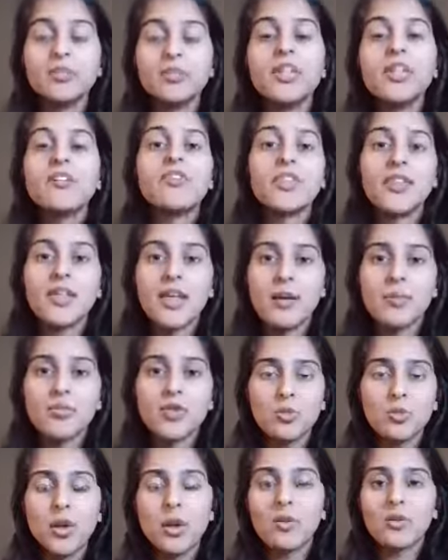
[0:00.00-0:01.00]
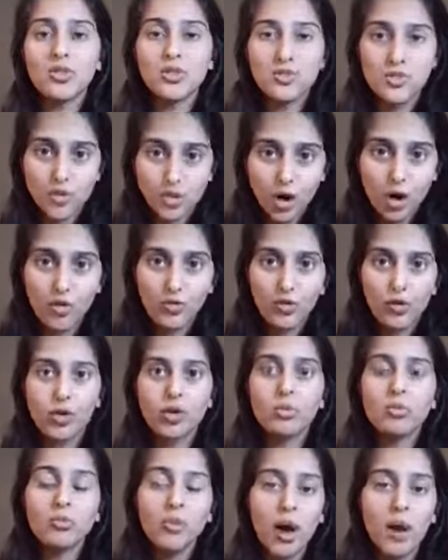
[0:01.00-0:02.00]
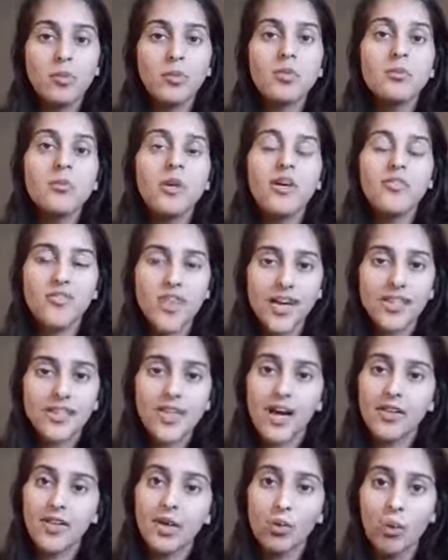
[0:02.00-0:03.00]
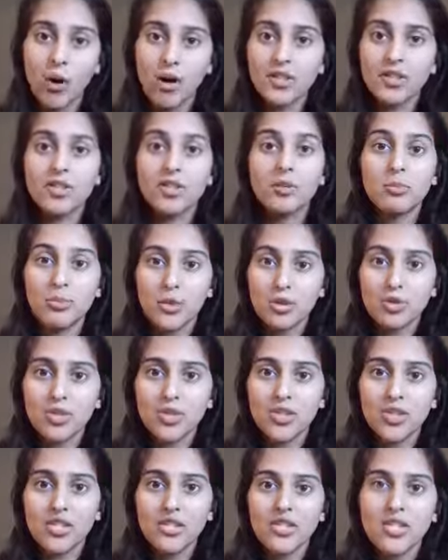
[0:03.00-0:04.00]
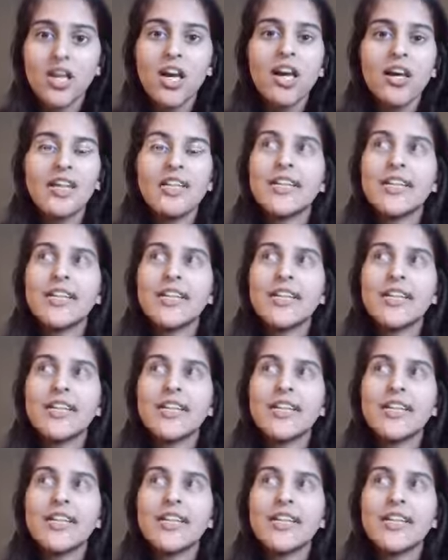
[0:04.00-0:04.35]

believe in them to be able to solve their own problem if that's how they want to approach this